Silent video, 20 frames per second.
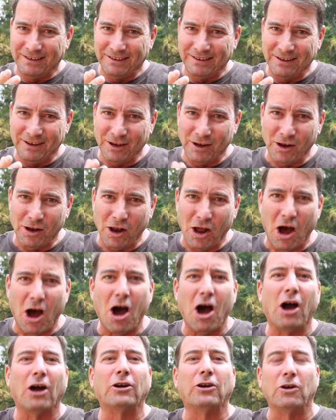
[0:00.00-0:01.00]

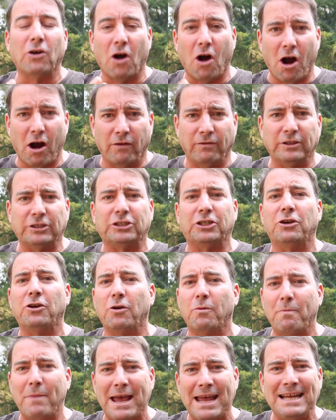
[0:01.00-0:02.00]
logged or harvested
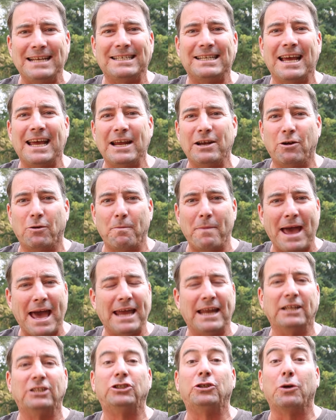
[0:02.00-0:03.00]
or maintained or
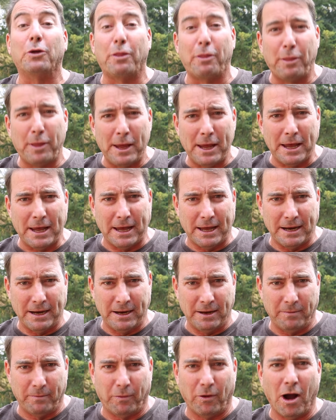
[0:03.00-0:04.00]
managed or
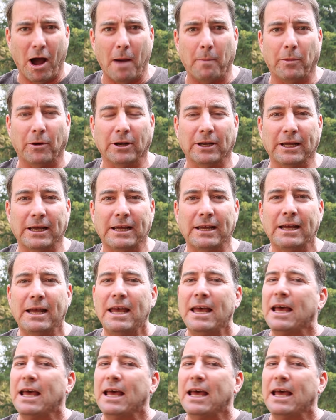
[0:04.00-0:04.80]
thinned properly,